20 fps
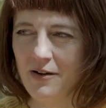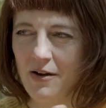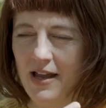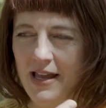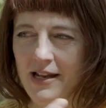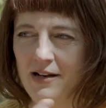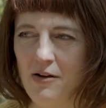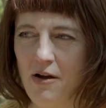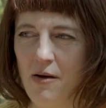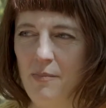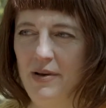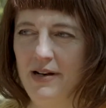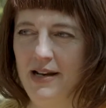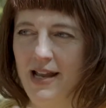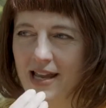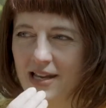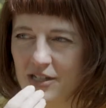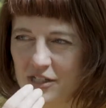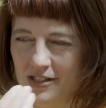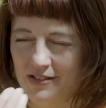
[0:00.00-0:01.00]
in
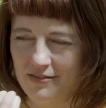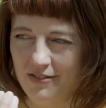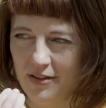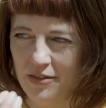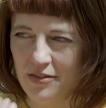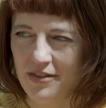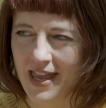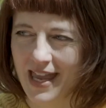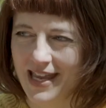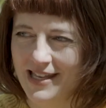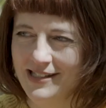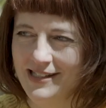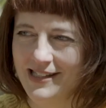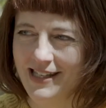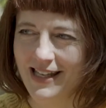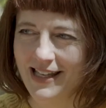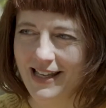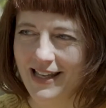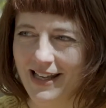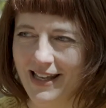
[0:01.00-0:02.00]
combination with
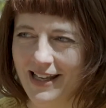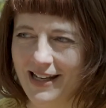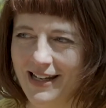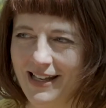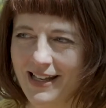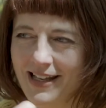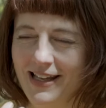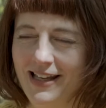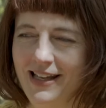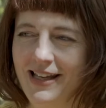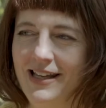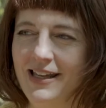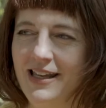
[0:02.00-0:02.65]
tasting it